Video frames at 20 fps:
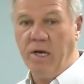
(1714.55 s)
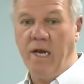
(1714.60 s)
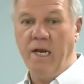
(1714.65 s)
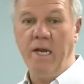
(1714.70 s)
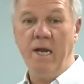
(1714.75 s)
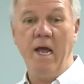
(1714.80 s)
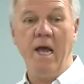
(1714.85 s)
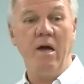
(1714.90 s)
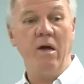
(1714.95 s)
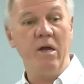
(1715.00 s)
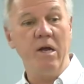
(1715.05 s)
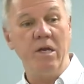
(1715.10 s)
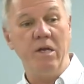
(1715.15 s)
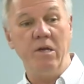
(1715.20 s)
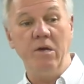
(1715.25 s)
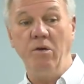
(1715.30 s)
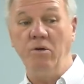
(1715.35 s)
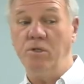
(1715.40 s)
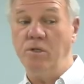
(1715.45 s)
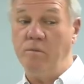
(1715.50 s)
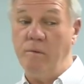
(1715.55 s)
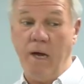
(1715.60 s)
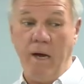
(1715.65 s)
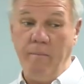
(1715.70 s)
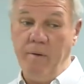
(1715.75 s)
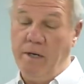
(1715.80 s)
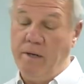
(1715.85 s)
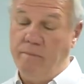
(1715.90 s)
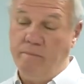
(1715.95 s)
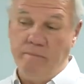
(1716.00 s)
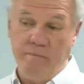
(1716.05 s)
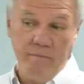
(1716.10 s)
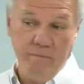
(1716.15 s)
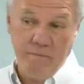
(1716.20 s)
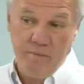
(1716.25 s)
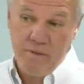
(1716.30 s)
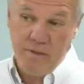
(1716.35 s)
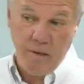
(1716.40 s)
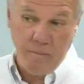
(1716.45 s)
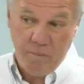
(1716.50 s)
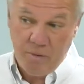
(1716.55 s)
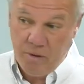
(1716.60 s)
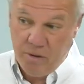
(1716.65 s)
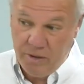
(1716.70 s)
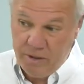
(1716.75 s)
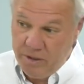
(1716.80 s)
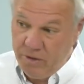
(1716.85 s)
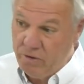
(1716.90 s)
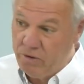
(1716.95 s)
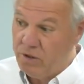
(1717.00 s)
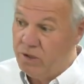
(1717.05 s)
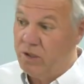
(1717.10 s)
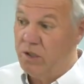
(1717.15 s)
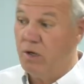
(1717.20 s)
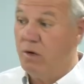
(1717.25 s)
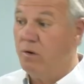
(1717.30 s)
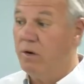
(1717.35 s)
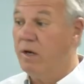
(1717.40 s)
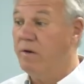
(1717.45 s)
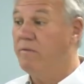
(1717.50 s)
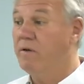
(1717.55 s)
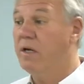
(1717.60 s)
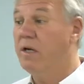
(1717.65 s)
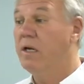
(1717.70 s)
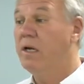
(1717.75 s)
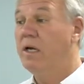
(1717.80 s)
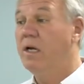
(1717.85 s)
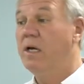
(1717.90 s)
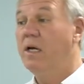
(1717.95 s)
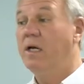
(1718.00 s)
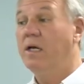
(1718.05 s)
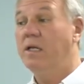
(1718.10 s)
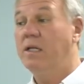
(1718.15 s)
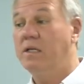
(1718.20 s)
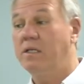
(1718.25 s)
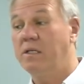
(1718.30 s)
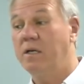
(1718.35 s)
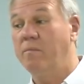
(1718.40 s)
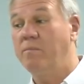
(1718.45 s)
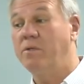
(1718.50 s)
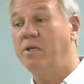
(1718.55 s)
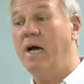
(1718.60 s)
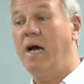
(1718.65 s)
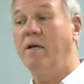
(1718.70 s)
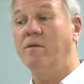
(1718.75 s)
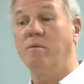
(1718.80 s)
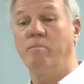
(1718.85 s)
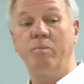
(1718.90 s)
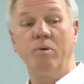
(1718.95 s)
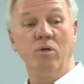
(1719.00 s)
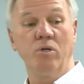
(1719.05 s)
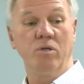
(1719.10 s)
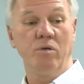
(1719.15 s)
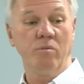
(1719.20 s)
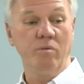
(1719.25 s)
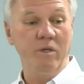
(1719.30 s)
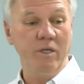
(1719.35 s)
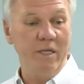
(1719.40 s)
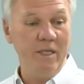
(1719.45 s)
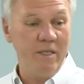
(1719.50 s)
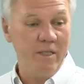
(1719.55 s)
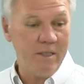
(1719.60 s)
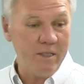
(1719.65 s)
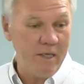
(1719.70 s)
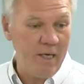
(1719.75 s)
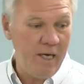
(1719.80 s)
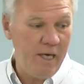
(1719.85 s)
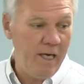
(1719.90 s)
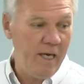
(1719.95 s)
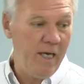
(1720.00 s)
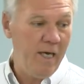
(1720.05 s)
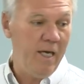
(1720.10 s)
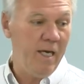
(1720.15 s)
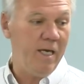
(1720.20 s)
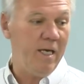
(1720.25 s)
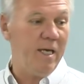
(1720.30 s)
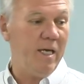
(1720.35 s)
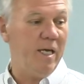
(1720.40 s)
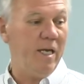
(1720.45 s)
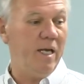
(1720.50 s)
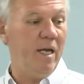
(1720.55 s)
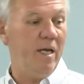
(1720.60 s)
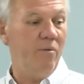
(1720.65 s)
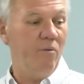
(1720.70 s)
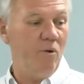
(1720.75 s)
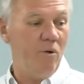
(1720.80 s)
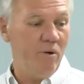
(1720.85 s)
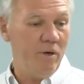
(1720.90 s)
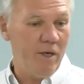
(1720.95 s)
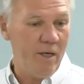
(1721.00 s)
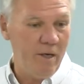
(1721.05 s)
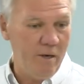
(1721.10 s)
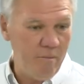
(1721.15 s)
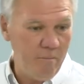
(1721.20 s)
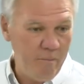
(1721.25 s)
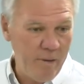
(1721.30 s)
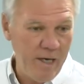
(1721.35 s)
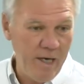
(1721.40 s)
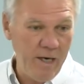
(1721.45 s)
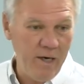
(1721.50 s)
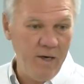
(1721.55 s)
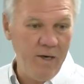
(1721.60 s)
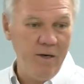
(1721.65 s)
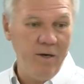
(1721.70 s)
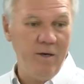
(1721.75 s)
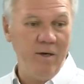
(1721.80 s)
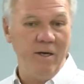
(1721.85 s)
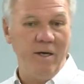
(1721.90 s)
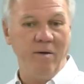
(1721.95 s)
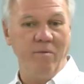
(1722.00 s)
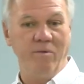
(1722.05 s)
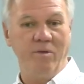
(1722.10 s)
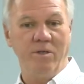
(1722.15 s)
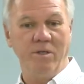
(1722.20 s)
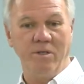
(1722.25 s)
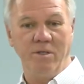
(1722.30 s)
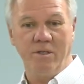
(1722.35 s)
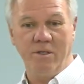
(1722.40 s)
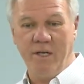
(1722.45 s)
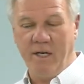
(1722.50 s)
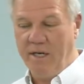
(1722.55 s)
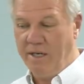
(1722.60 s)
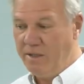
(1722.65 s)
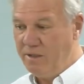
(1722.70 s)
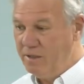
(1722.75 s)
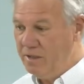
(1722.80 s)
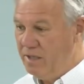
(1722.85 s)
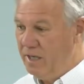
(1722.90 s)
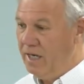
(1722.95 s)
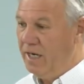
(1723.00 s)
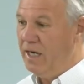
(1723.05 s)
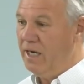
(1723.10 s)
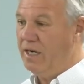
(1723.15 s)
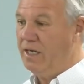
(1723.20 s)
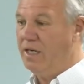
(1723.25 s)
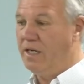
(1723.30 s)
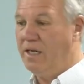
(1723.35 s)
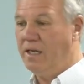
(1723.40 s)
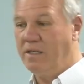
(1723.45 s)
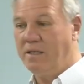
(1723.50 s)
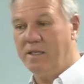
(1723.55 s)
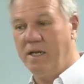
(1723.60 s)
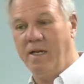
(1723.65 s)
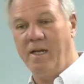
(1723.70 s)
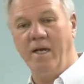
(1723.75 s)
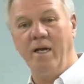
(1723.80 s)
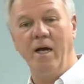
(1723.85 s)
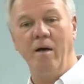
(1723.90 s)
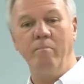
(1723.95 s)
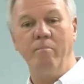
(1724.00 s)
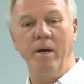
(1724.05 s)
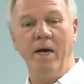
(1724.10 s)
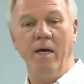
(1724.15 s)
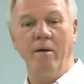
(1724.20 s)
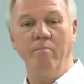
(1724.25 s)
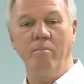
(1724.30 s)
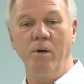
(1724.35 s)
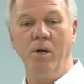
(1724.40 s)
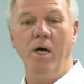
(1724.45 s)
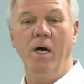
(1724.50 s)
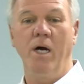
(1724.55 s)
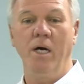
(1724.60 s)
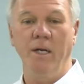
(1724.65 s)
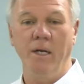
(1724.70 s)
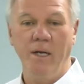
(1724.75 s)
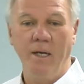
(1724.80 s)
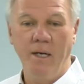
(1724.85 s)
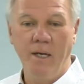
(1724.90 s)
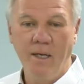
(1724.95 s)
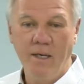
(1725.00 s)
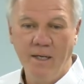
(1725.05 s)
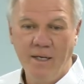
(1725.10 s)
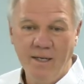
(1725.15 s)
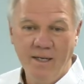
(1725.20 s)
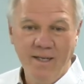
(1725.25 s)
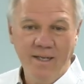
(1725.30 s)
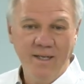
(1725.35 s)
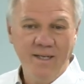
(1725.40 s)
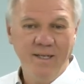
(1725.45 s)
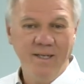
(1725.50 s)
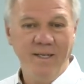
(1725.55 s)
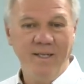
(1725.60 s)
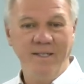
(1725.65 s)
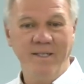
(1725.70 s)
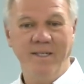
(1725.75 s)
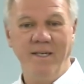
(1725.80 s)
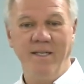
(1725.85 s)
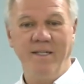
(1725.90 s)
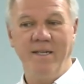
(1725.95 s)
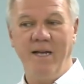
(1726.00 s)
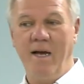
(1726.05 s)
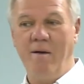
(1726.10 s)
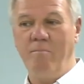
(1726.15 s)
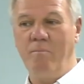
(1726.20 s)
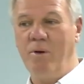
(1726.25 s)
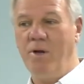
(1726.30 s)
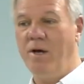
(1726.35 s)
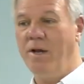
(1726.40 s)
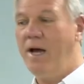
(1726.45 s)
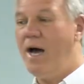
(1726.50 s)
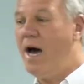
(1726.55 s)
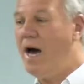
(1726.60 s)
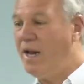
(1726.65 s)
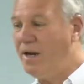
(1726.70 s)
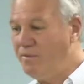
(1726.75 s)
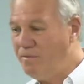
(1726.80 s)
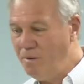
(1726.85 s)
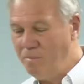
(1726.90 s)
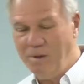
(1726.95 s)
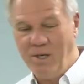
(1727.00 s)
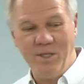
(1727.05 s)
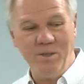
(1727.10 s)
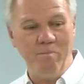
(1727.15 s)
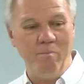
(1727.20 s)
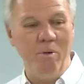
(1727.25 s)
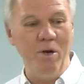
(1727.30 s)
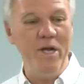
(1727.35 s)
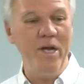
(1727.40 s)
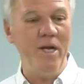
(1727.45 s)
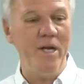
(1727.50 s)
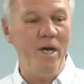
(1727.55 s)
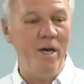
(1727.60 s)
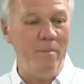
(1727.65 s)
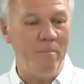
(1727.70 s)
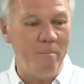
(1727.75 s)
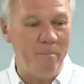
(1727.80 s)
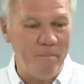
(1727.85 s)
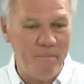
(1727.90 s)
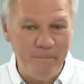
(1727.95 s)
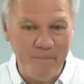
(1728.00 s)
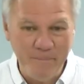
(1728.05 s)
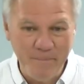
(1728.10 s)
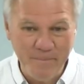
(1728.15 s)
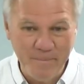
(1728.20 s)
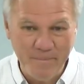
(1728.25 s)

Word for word: Okay, now it used to, I mean, a couple hundred years ago even, that sometimes a person would get sick and they weren't getting better and they were just staying sick and they say they got bad blood. Let's get that blood out of them. Let's bleed them.